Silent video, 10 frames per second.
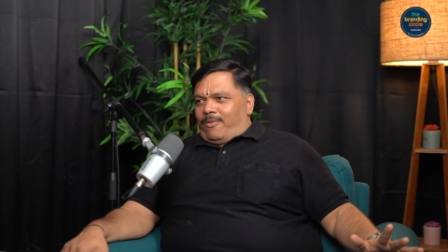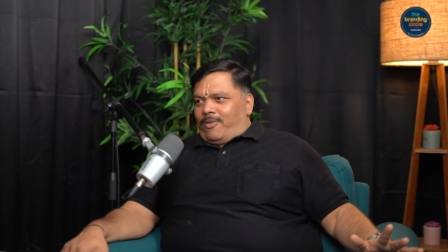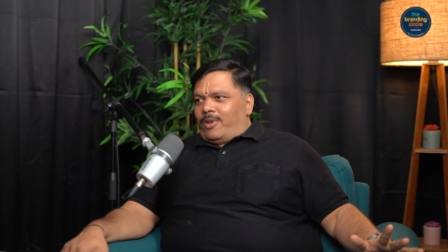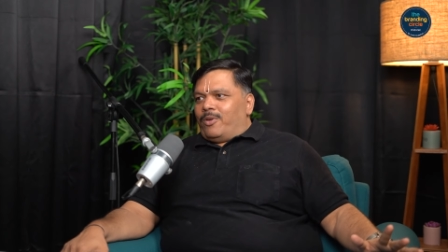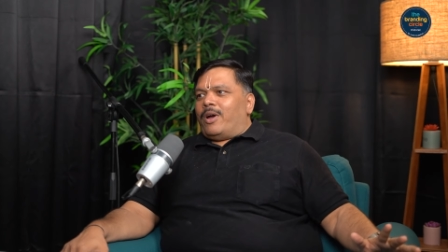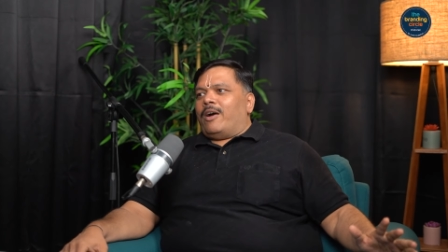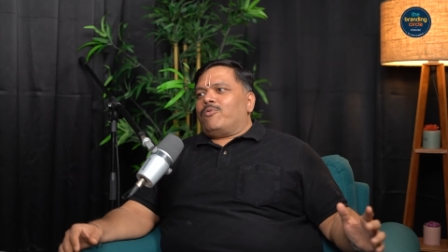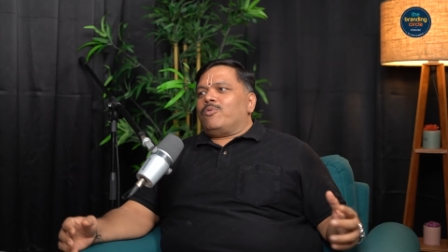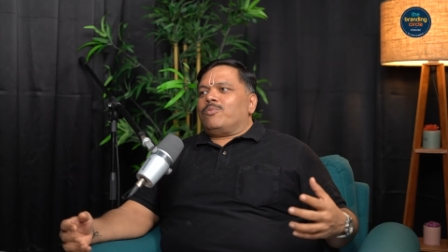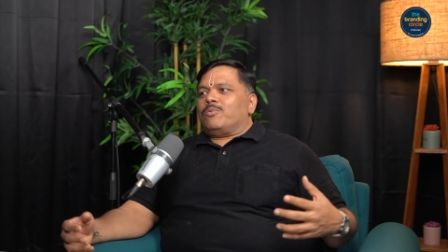When you
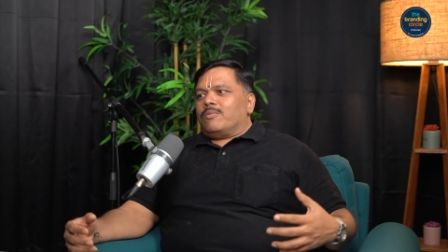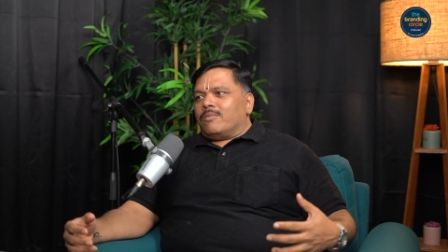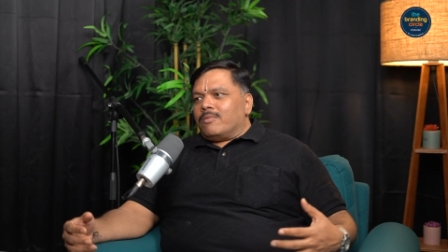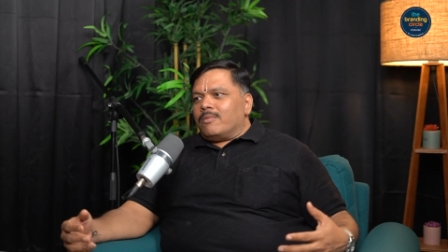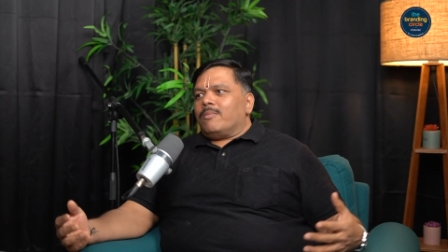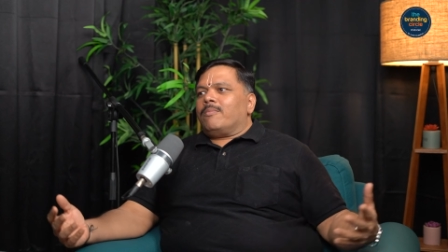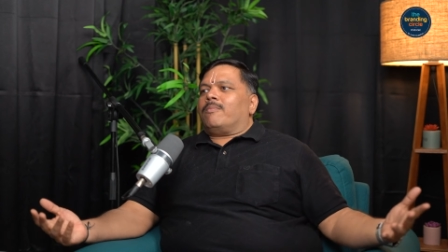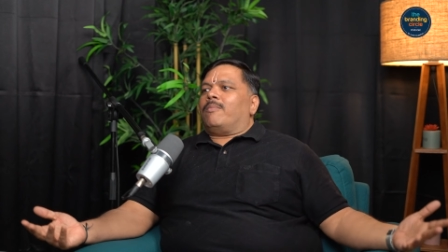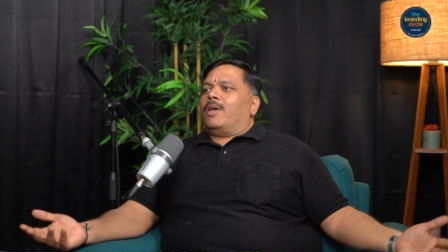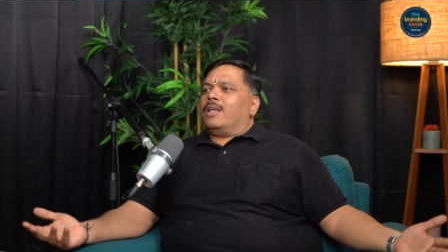have to
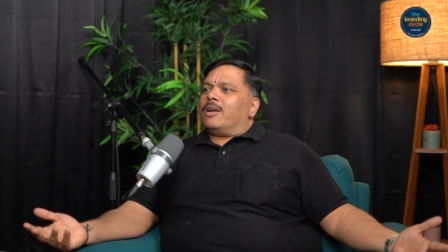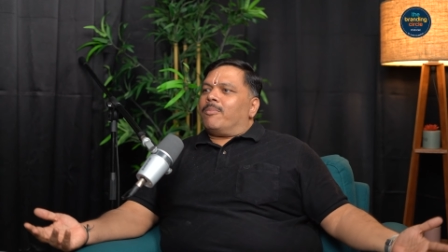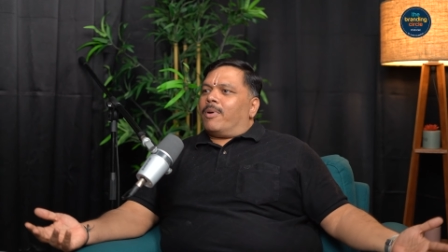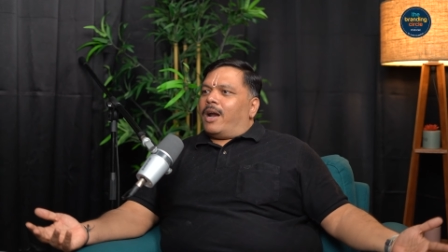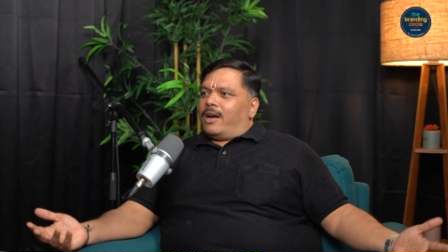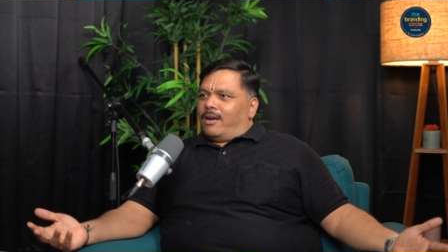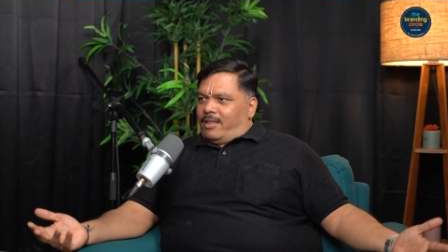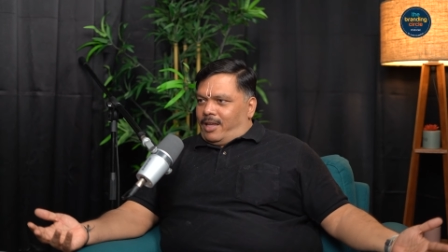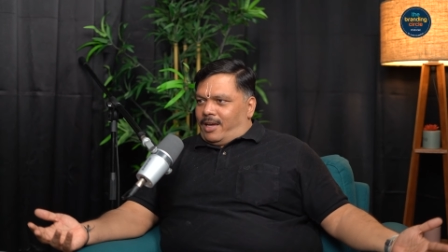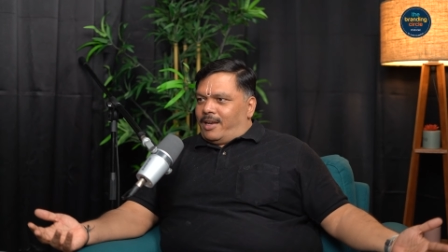make that brand
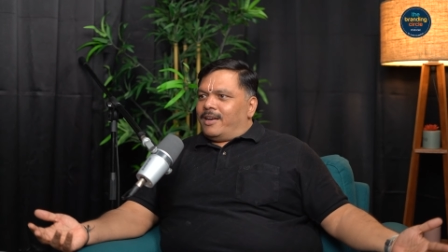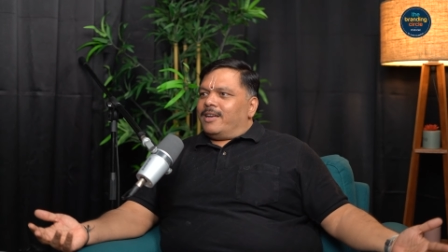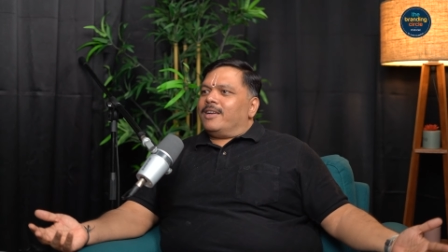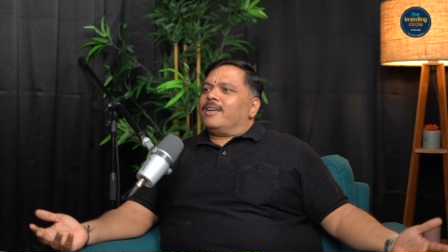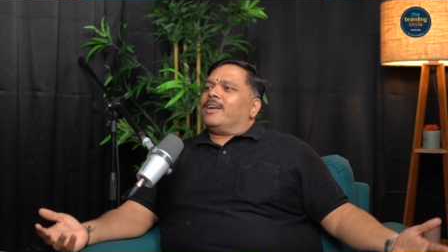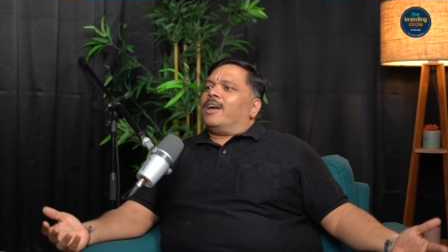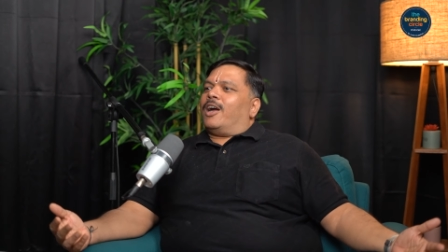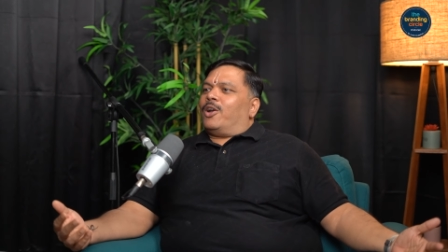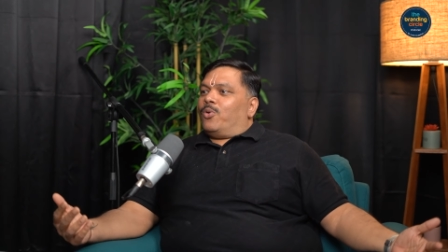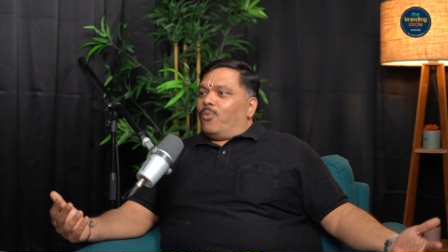there
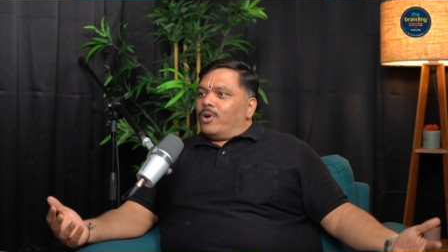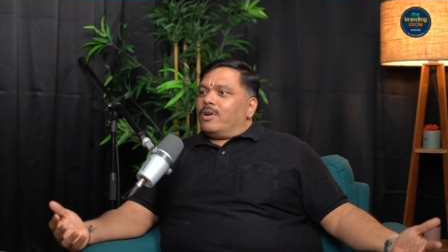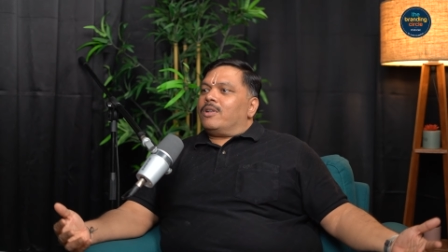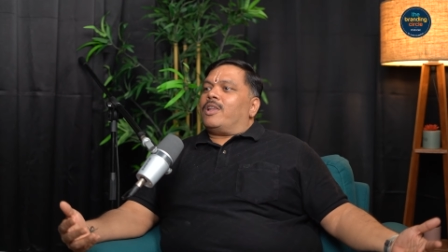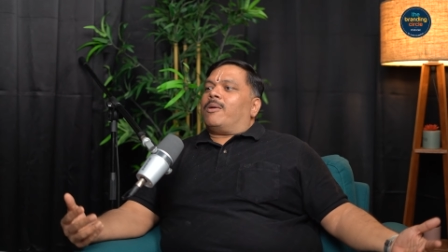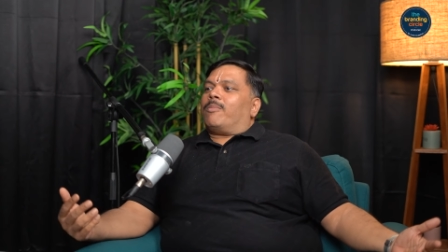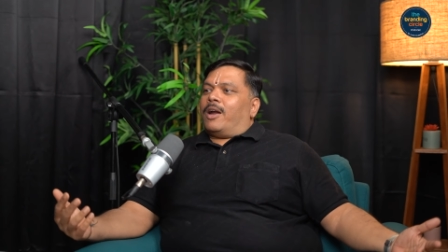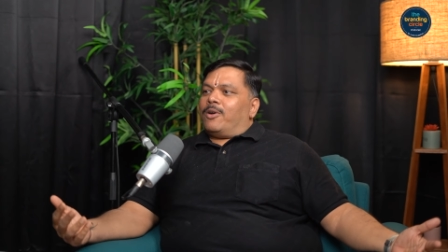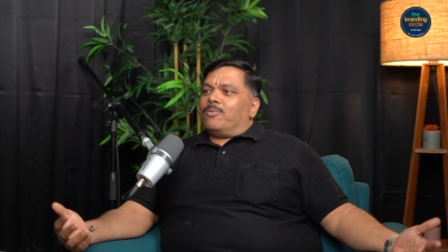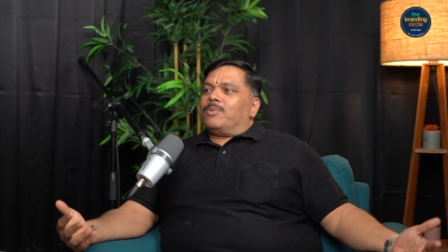and you want that
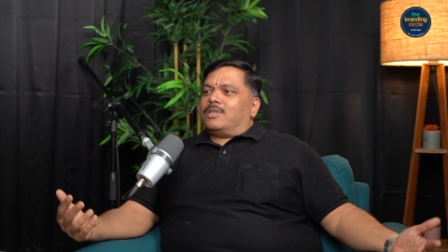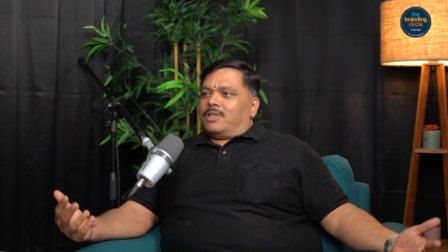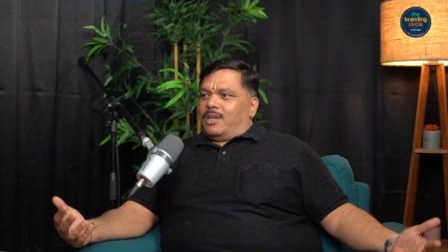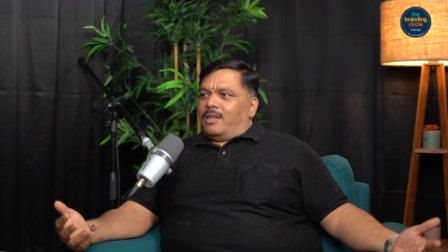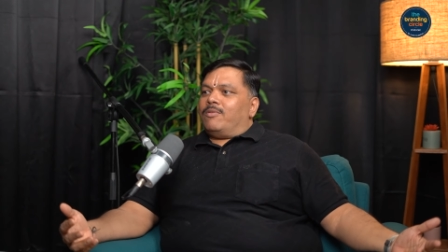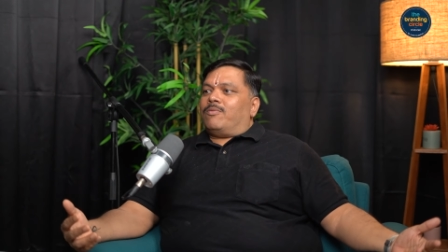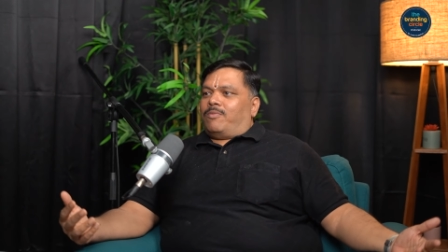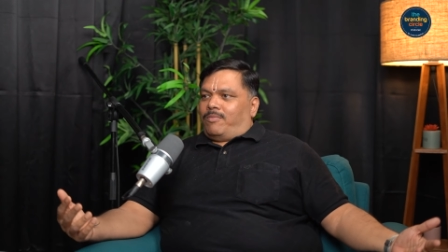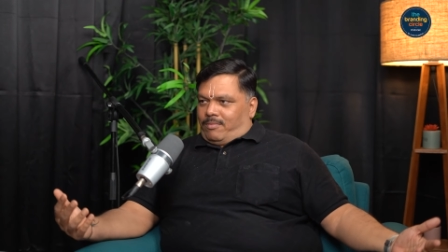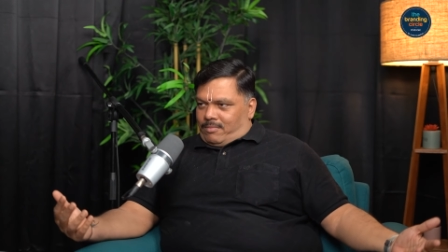brand to be seen
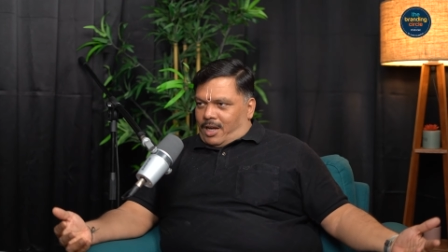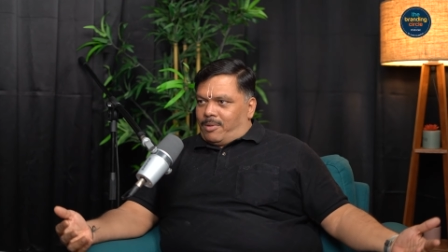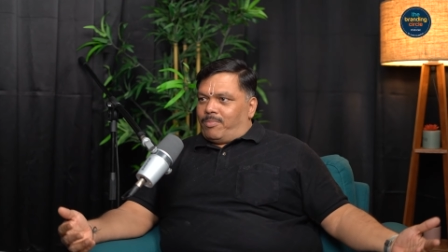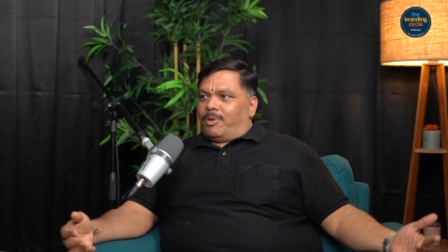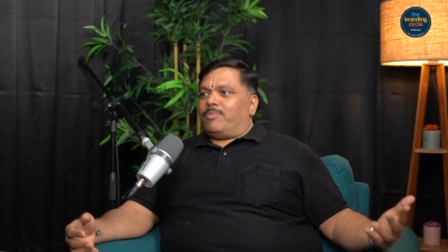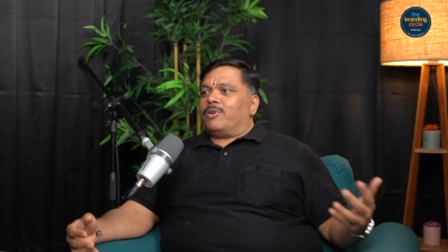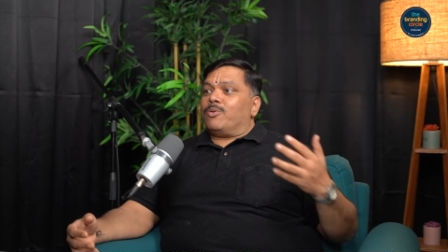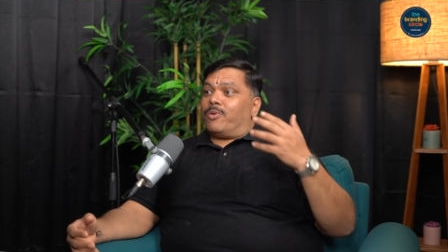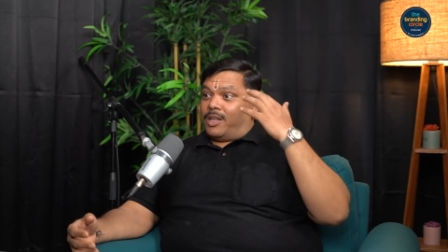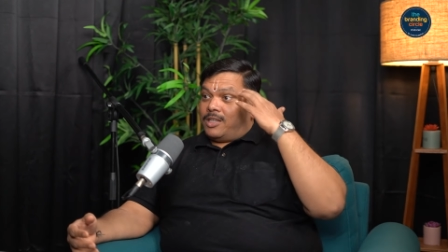and people
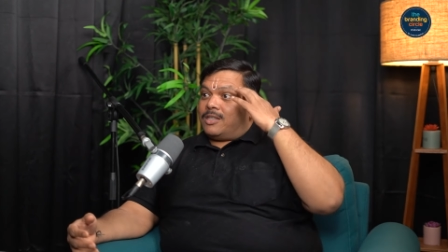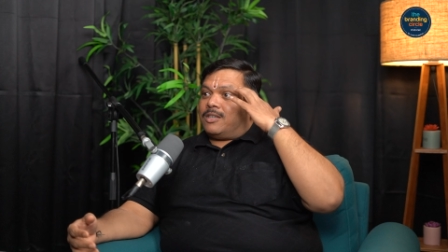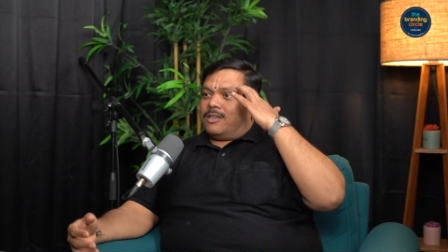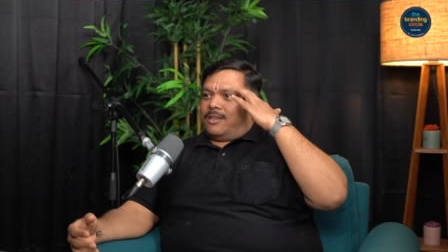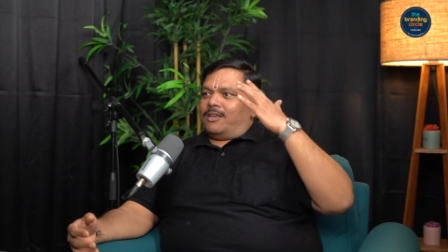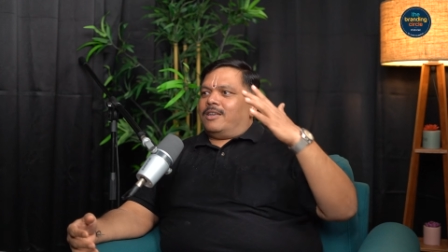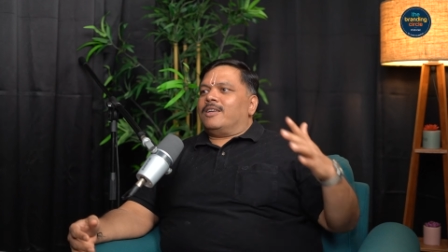to register,